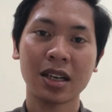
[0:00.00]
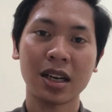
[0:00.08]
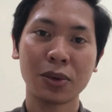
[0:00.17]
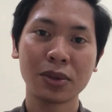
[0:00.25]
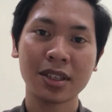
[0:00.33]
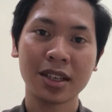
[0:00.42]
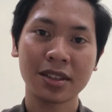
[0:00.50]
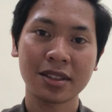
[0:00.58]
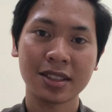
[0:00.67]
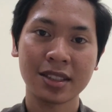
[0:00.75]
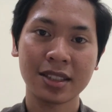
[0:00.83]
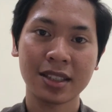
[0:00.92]
our
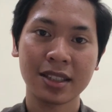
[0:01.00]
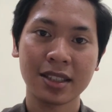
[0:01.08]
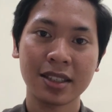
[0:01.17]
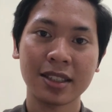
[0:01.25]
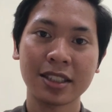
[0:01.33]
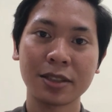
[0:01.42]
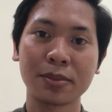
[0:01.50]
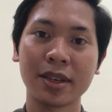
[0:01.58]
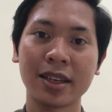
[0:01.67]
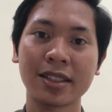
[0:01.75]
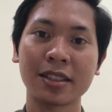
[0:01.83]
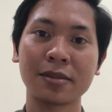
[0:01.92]
currency is
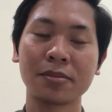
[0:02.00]
backed